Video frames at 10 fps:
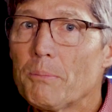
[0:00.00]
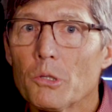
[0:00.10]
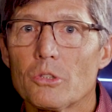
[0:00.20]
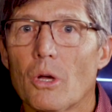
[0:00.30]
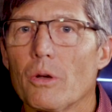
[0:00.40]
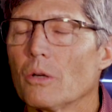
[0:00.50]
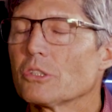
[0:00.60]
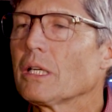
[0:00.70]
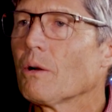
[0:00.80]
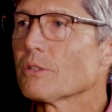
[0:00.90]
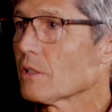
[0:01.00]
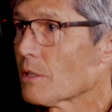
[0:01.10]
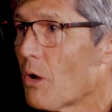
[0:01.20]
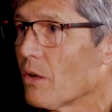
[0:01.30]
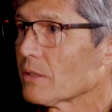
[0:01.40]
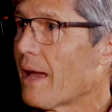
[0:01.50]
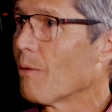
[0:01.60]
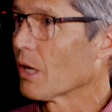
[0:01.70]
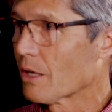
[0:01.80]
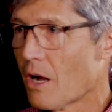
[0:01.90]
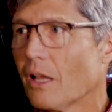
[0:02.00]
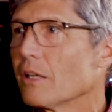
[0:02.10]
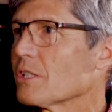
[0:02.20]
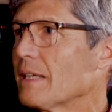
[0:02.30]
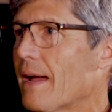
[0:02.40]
people who don't know, Chico is a small town. We're a college